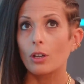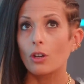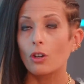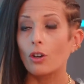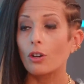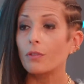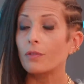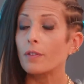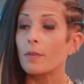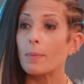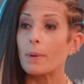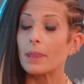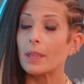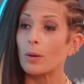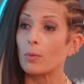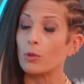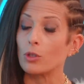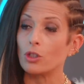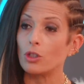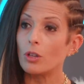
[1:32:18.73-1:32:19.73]
God forbid
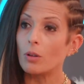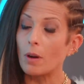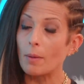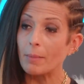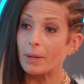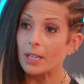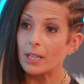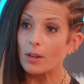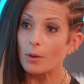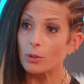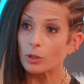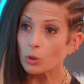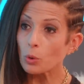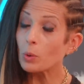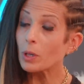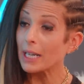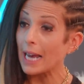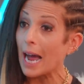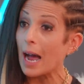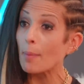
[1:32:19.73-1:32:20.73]
that was you. I mean, it's
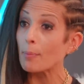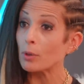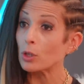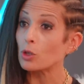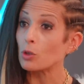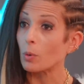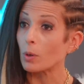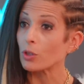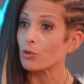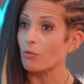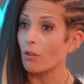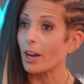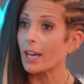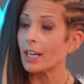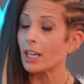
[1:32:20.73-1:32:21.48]
all going to happen to us, right?